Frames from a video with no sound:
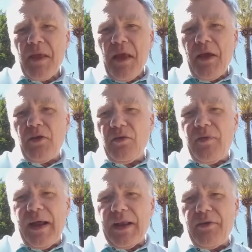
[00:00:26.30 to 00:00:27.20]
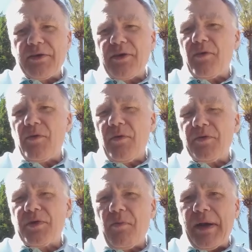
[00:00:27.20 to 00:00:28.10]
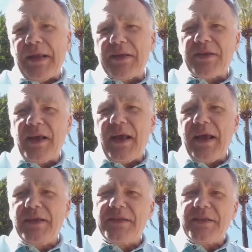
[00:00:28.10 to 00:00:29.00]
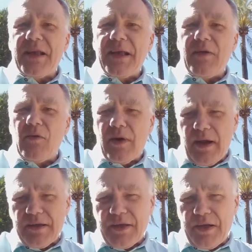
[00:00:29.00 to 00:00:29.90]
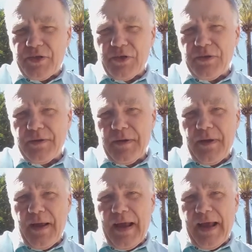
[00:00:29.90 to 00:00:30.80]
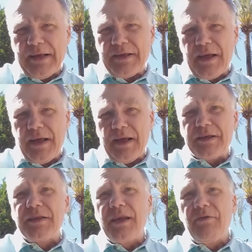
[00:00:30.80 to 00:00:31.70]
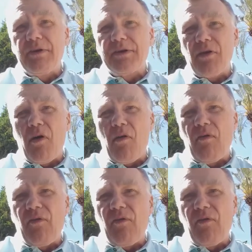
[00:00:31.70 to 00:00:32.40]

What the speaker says: good value. He's always got plenty to say. His organisation has a series of